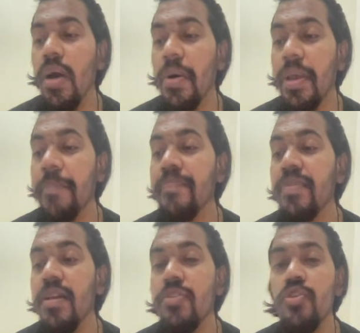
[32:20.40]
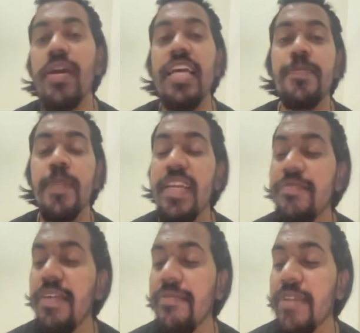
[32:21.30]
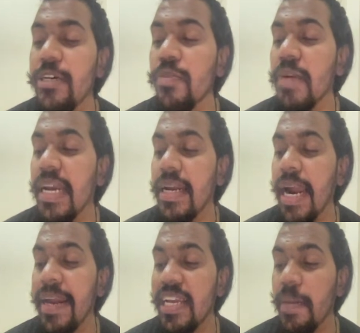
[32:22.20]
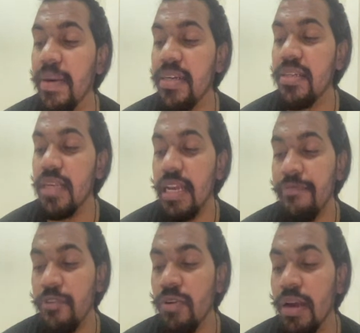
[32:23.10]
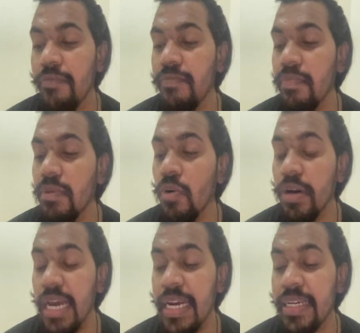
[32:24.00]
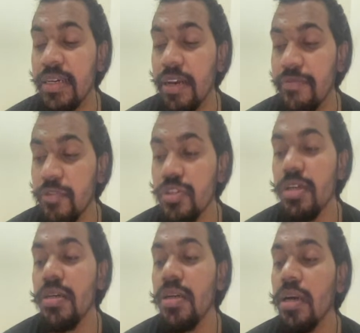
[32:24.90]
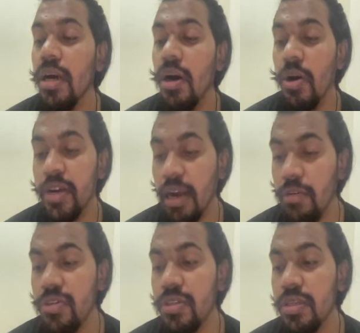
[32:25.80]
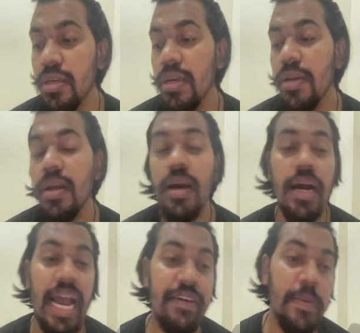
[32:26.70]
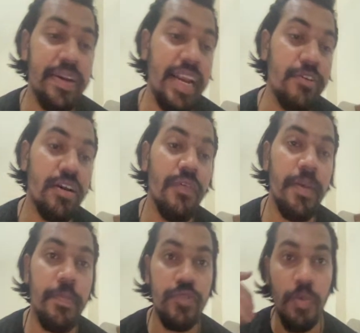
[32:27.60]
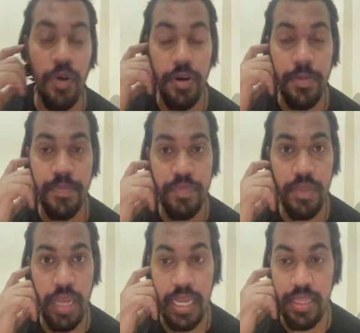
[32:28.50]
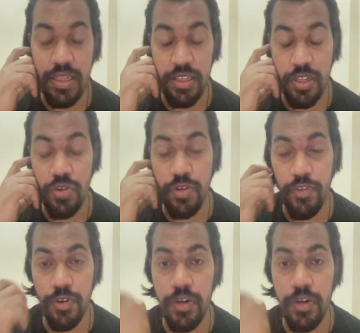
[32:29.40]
Okay, so guys, please feel free to add a comments if you have got any confusion or doubts. I will try to cover up tomorrow. I think this is good for